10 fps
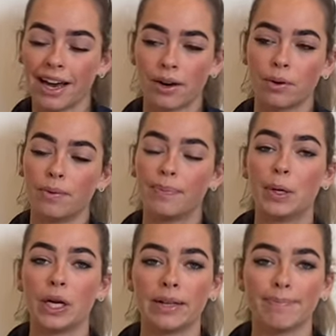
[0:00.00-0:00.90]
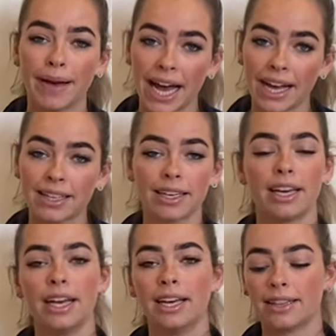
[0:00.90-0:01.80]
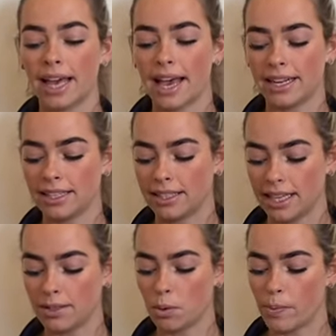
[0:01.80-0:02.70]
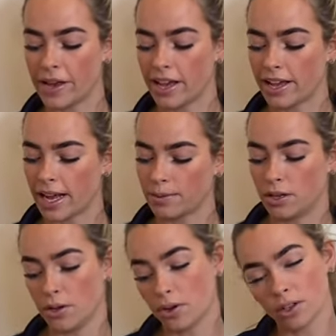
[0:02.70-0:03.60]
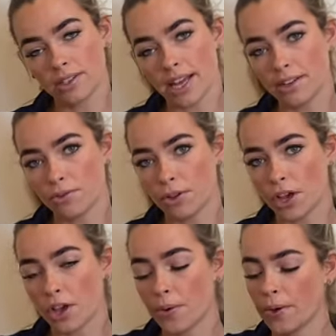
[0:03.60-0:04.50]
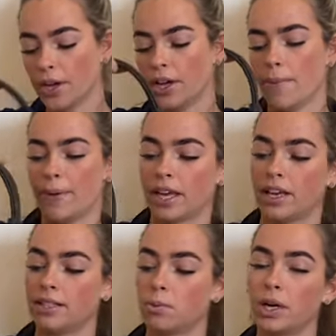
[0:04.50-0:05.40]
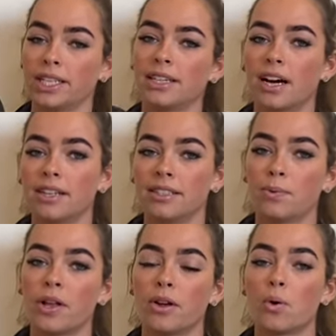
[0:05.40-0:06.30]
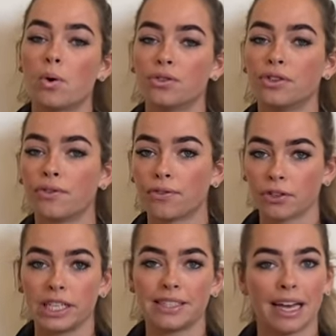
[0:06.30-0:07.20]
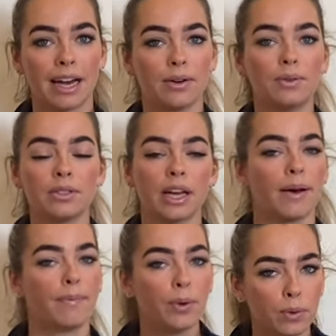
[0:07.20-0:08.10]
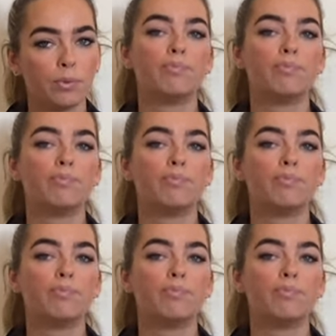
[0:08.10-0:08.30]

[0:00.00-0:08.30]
out and pulling back, then these will be an absolute godsend for you, because what it does is when a horse freaks out and pulls